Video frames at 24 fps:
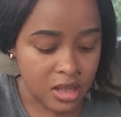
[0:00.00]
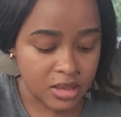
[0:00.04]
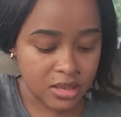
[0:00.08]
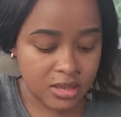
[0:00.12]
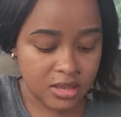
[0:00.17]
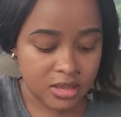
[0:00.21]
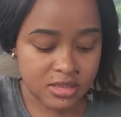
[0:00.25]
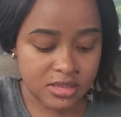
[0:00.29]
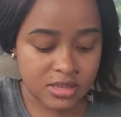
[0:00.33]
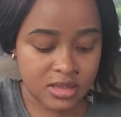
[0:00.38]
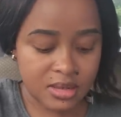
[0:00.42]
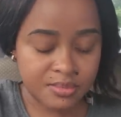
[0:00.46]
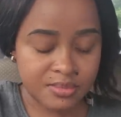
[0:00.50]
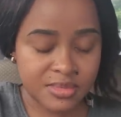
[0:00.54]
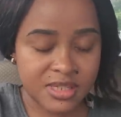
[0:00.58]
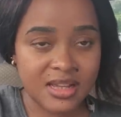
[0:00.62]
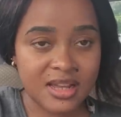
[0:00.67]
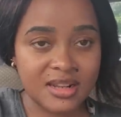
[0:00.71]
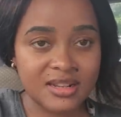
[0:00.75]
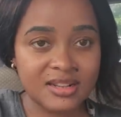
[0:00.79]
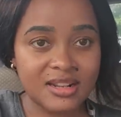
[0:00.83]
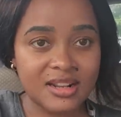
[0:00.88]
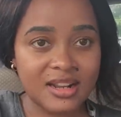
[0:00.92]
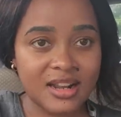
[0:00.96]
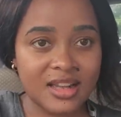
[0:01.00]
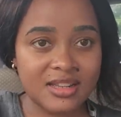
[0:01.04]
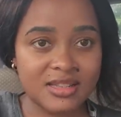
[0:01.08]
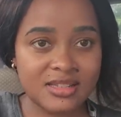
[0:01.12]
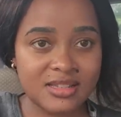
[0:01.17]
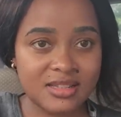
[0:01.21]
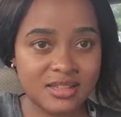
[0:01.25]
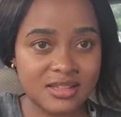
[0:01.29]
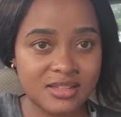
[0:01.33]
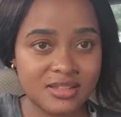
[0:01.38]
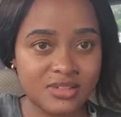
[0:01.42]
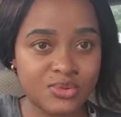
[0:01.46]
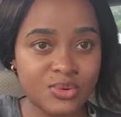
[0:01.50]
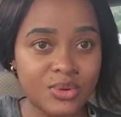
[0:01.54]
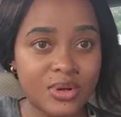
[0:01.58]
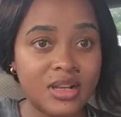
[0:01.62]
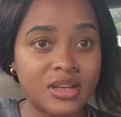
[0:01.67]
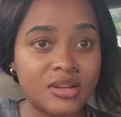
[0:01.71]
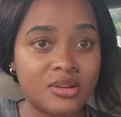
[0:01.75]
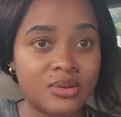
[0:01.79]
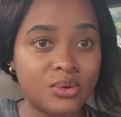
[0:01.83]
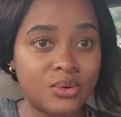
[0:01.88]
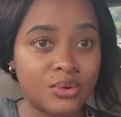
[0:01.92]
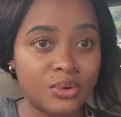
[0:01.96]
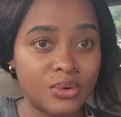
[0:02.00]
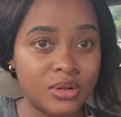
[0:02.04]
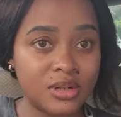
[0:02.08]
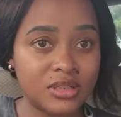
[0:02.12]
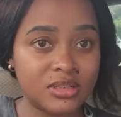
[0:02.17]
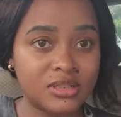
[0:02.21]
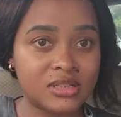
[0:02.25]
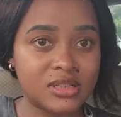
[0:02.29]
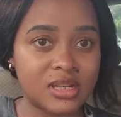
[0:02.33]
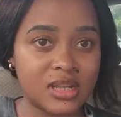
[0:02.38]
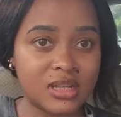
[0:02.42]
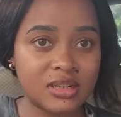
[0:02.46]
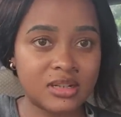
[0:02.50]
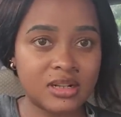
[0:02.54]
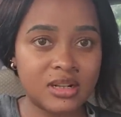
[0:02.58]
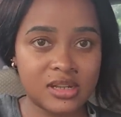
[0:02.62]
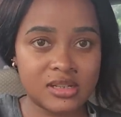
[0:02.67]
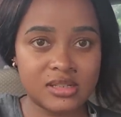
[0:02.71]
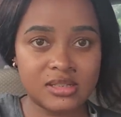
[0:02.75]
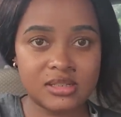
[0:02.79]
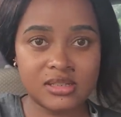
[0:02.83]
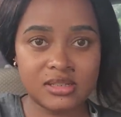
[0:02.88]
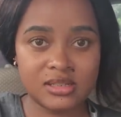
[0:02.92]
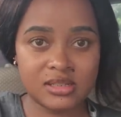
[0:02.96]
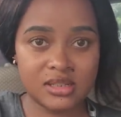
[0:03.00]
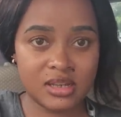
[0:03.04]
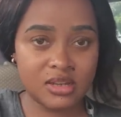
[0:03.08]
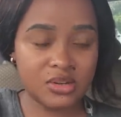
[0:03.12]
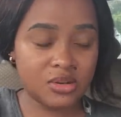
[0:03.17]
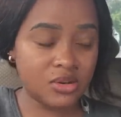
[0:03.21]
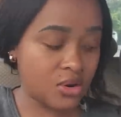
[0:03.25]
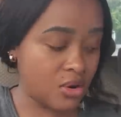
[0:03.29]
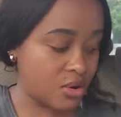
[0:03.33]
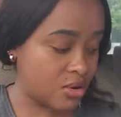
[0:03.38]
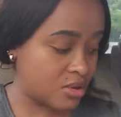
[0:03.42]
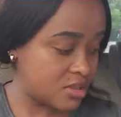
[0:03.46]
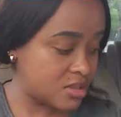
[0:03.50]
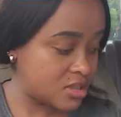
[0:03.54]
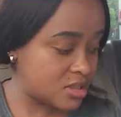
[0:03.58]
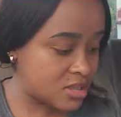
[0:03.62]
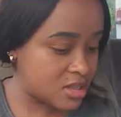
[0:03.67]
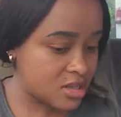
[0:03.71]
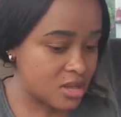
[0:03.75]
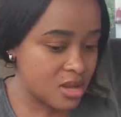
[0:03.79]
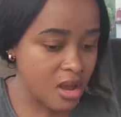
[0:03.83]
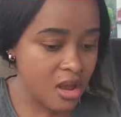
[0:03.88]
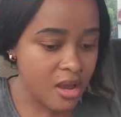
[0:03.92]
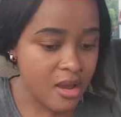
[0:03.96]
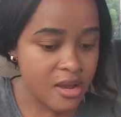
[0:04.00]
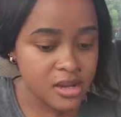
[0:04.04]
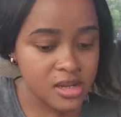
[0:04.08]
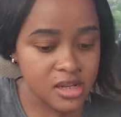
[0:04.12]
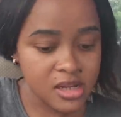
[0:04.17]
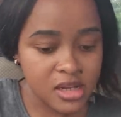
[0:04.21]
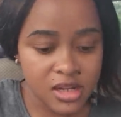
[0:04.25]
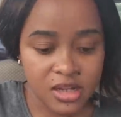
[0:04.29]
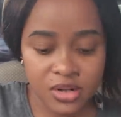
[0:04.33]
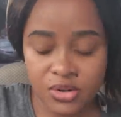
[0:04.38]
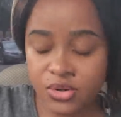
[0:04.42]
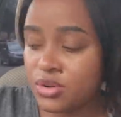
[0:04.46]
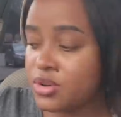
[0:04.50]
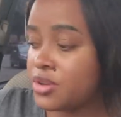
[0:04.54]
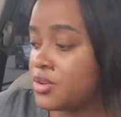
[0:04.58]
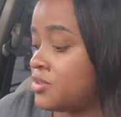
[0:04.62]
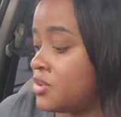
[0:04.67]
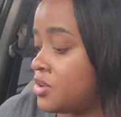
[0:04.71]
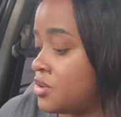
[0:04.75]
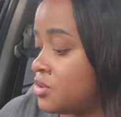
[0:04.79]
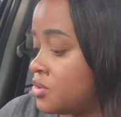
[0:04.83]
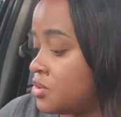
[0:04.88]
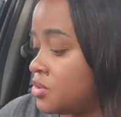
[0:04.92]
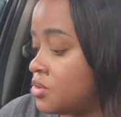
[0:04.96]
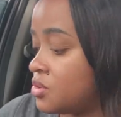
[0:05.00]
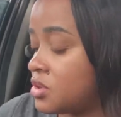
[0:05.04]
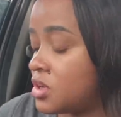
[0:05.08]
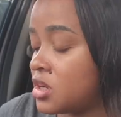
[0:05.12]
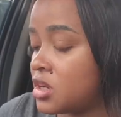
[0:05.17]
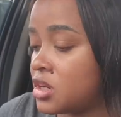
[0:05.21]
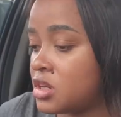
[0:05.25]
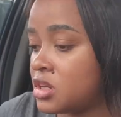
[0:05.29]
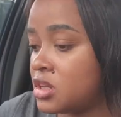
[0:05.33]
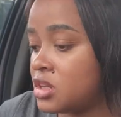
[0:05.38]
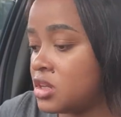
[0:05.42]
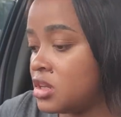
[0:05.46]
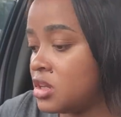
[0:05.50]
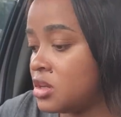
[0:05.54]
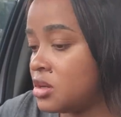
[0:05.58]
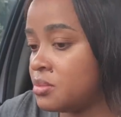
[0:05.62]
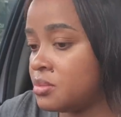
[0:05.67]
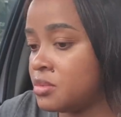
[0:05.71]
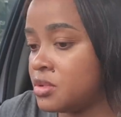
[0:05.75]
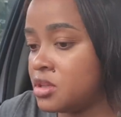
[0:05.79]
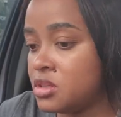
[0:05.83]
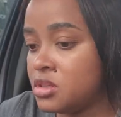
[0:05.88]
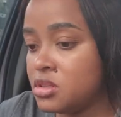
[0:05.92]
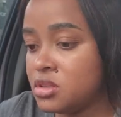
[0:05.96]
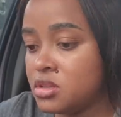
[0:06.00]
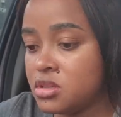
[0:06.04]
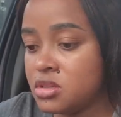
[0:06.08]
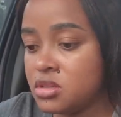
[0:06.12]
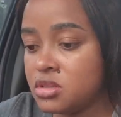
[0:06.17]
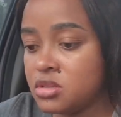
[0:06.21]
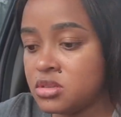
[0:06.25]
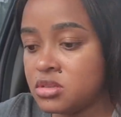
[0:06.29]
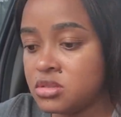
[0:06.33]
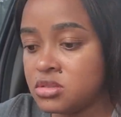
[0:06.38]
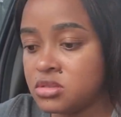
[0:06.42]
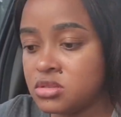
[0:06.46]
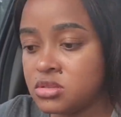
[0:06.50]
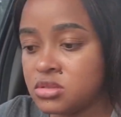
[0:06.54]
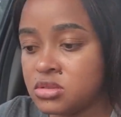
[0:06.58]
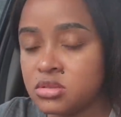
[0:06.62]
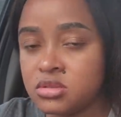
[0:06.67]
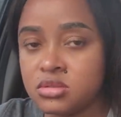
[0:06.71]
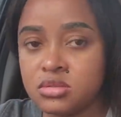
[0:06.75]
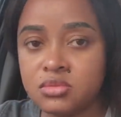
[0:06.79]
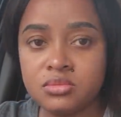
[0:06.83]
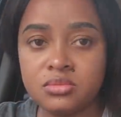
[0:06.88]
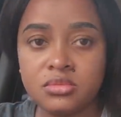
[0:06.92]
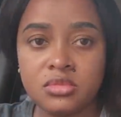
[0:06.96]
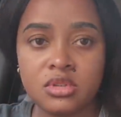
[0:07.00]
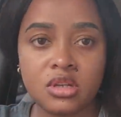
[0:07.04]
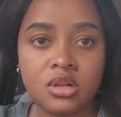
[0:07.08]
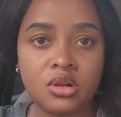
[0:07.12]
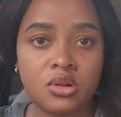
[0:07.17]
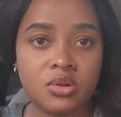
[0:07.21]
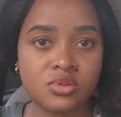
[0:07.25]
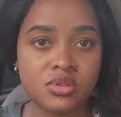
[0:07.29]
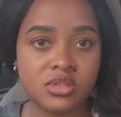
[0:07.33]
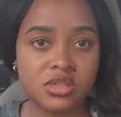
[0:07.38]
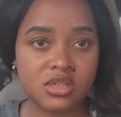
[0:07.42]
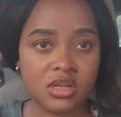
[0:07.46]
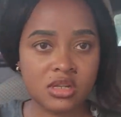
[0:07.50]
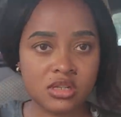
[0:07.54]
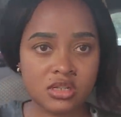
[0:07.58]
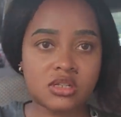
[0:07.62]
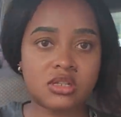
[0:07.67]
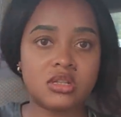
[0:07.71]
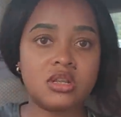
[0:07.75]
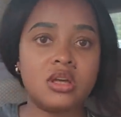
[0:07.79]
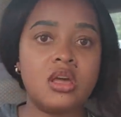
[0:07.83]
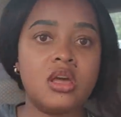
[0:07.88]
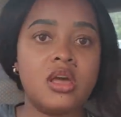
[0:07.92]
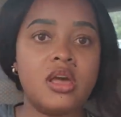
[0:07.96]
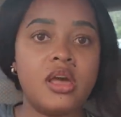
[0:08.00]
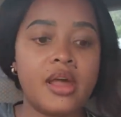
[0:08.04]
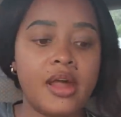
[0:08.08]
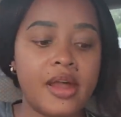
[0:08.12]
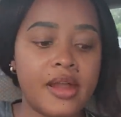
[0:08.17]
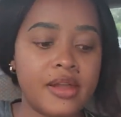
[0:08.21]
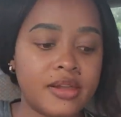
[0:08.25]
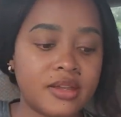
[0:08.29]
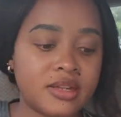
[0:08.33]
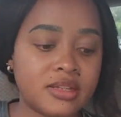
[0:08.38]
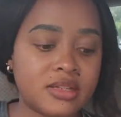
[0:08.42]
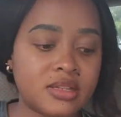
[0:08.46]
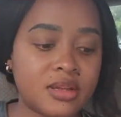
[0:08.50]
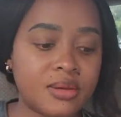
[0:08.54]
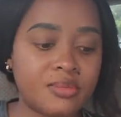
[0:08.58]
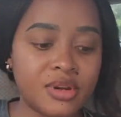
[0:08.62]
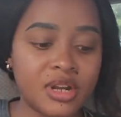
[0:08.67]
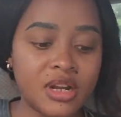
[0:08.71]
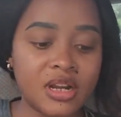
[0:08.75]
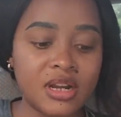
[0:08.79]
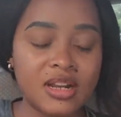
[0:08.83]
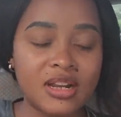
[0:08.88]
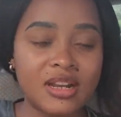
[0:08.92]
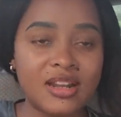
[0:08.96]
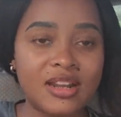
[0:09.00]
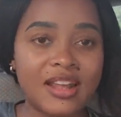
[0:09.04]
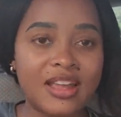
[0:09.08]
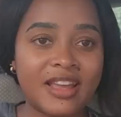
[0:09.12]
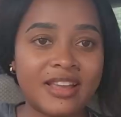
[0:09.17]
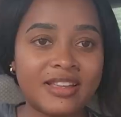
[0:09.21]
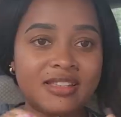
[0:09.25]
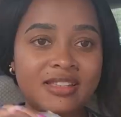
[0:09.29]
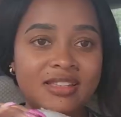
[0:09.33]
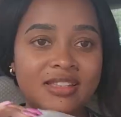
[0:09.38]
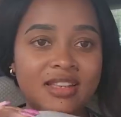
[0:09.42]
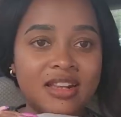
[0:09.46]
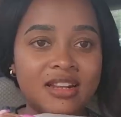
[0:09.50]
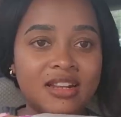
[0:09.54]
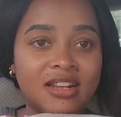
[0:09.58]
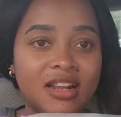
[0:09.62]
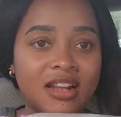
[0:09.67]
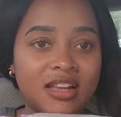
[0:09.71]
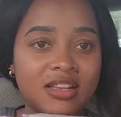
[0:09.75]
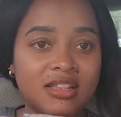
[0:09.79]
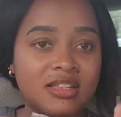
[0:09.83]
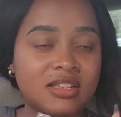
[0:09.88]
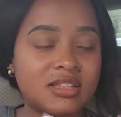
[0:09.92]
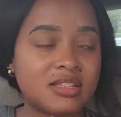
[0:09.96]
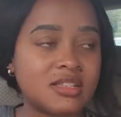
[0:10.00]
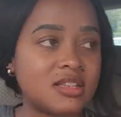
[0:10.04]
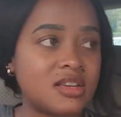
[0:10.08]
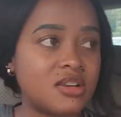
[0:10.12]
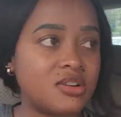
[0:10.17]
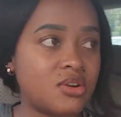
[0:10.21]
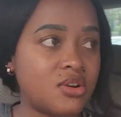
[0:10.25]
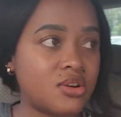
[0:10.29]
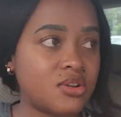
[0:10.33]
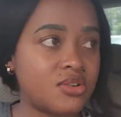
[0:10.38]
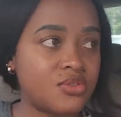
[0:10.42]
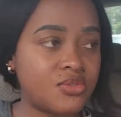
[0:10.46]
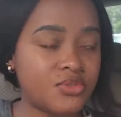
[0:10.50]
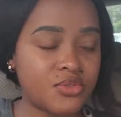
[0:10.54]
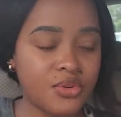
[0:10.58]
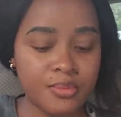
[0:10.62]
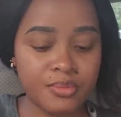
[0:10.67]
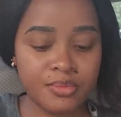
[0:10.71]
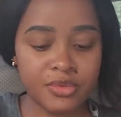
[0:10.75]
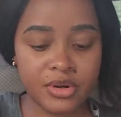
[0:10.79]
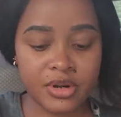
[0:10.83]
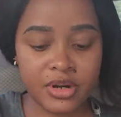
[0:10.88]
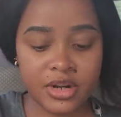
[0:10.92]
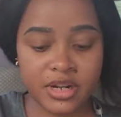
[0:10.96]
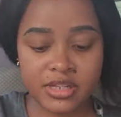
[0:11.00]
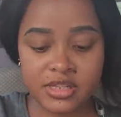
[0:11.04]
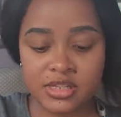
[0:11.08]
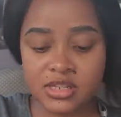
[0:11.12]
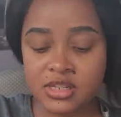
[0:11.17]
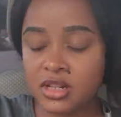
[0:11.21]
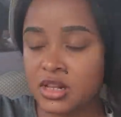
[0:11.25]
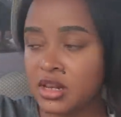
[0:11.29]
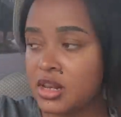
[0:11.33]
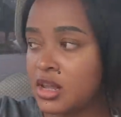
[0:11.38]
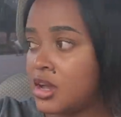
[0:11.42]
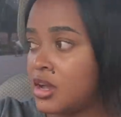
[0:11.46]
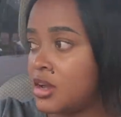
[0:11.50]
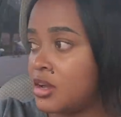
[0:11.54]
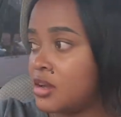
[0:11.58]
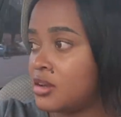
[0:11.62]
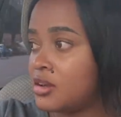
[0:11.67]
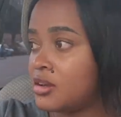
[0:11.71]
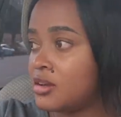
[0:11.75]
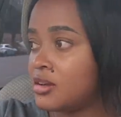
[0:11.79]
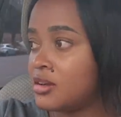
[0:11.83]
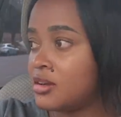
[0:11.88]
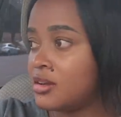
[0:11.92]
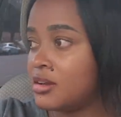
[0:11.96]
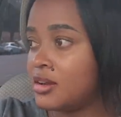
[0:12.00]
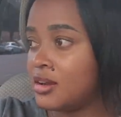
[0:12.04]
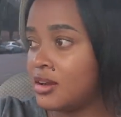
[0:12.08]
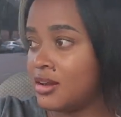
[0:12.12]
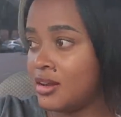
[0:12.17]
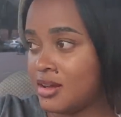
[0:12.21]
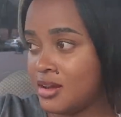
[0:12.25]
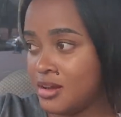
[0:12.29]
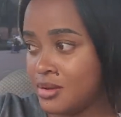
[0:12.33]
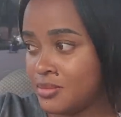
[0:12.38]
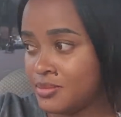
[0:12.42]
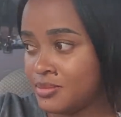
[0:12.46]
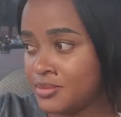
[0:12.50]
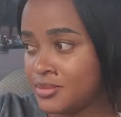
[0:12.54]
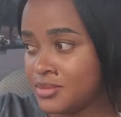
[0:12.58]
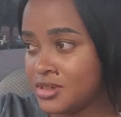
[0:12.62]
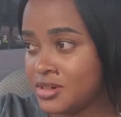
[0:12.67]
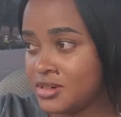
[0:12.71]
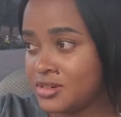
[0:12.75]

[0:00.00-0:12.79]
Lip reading: There's some sunglasses, really cool sunglasses I got. I don't even know if you can hear me. Let me close that. There's some really nice sunglasses I got from Gracie La Glam.